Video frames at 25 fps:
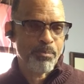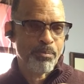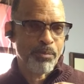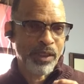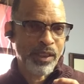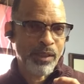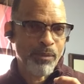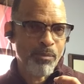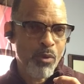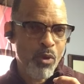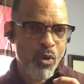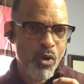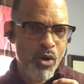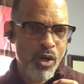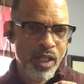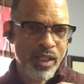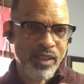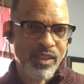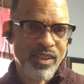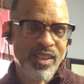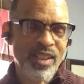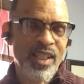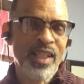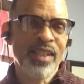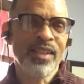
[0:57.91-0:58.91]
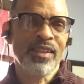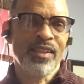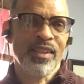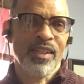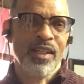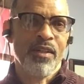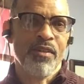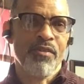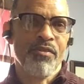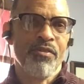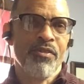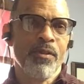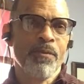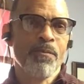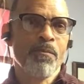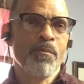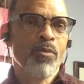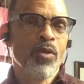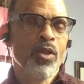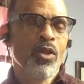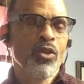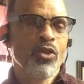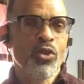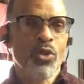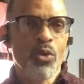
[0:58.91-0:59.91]
be more attentive
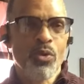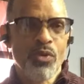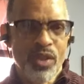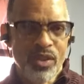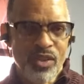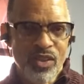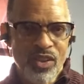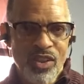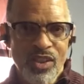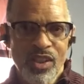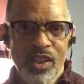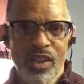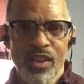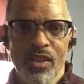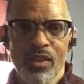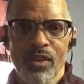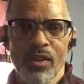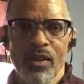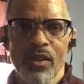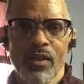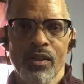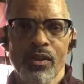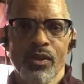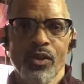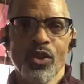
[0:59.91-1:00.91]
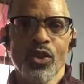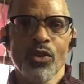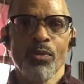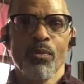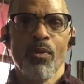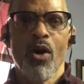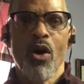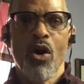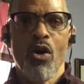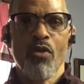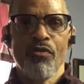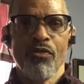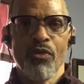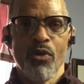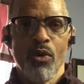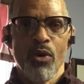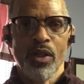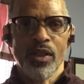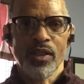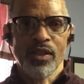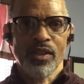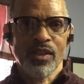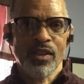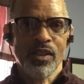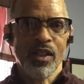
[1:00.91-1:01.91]
to the still small
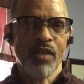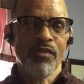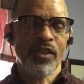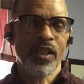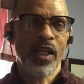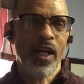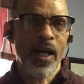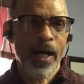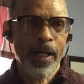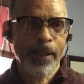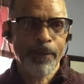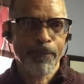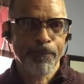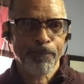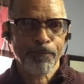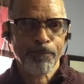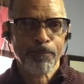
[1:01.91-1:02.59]
voice of God.